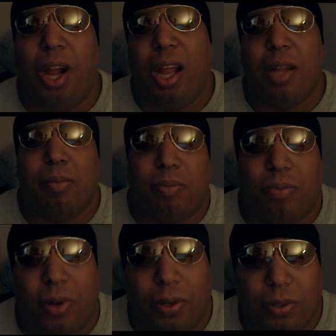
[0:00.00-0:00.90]
right,
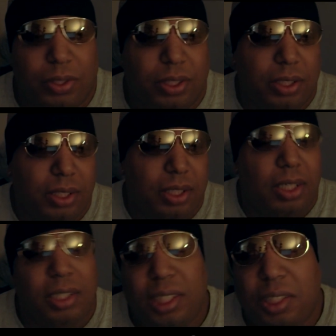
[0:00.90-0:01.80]
folks.
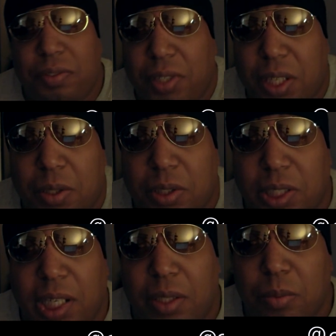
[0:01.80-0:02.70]
This video is
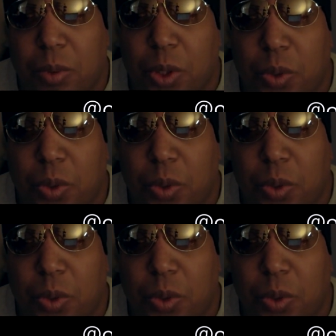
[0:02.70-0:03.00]
geared more